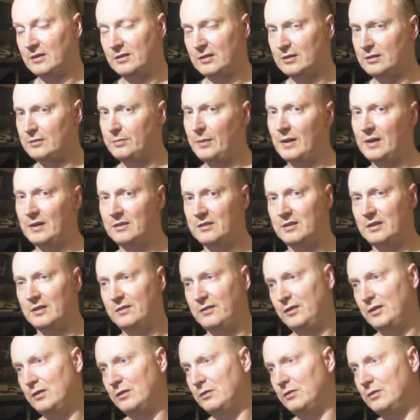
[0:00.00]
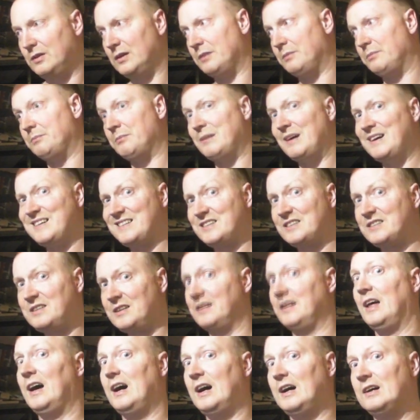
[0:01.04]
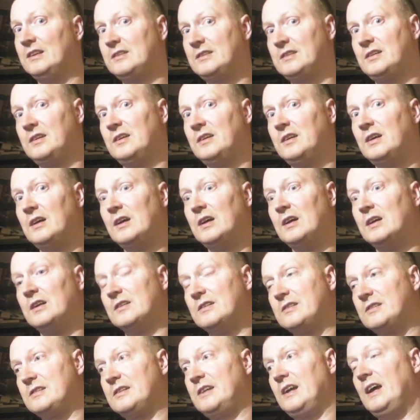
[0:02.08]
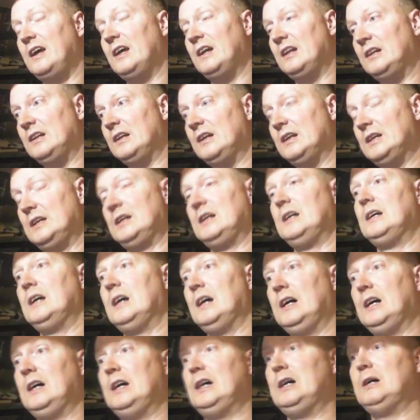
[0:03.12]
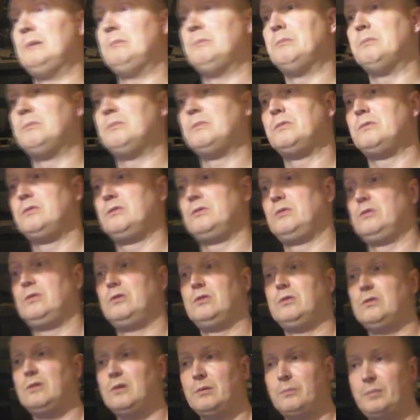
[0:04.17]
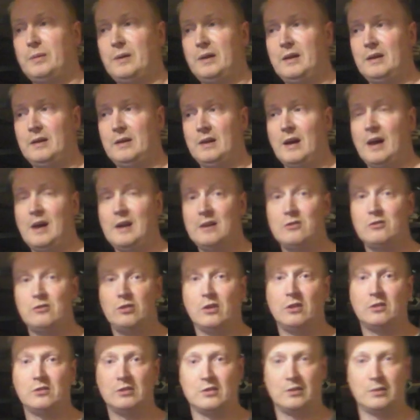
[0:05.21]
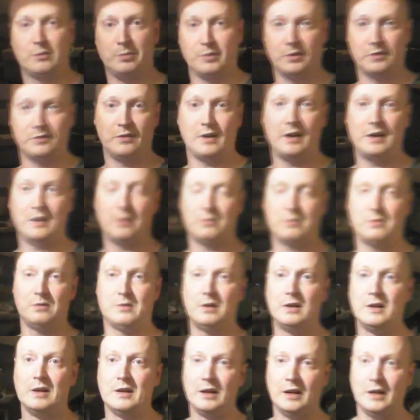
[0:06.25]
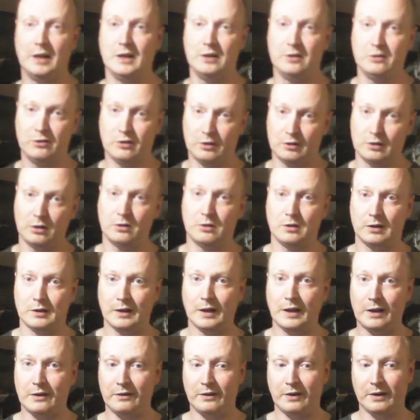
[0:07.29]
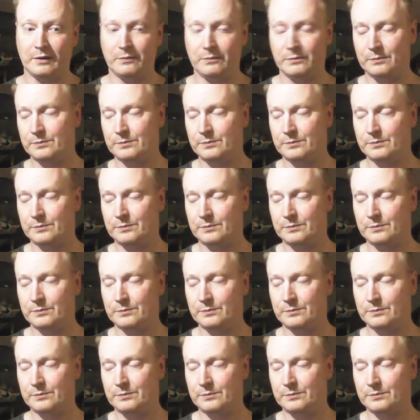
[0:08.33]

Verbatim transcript: suspect if you can master that skill, um, you will be head and shoulders above anyone in your local area.